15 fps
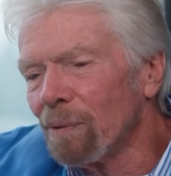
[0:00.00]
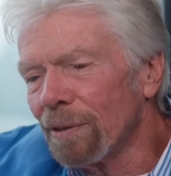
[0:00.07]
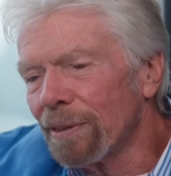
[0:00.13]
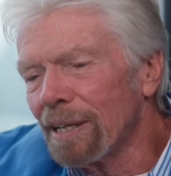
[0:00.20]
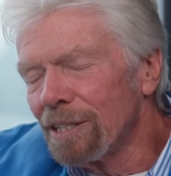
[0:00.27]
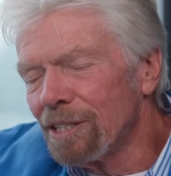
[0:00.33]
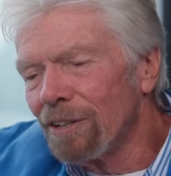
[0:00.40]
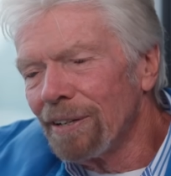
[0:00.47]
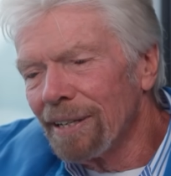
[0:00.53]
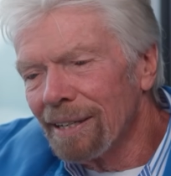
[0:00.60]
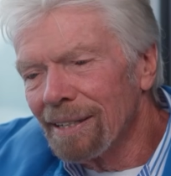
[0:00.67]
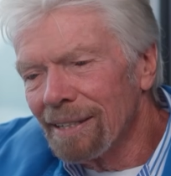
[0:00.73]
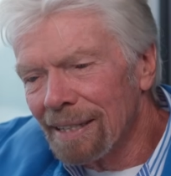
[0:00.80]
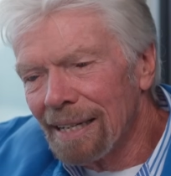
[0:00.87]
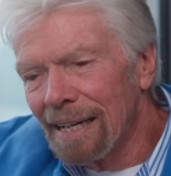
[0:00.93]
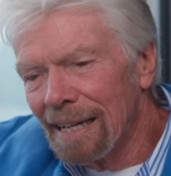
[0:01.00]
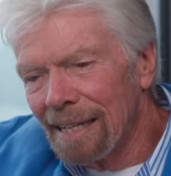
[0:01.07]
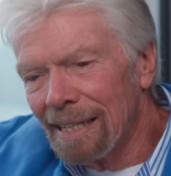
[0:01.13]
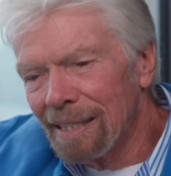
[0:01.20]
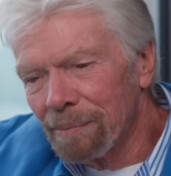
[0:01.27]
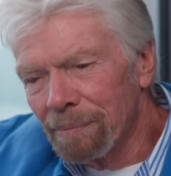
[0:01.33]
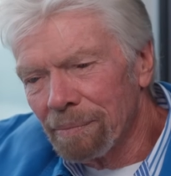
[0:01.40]
what they're doing
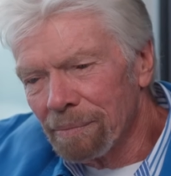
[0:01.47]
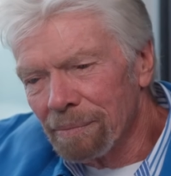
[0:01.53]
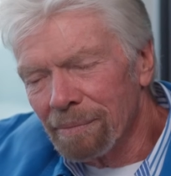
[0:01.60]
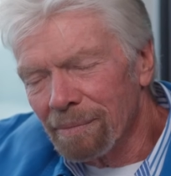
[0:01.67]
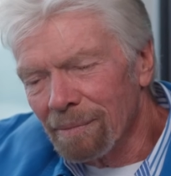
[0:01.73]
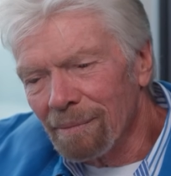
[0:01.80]
um,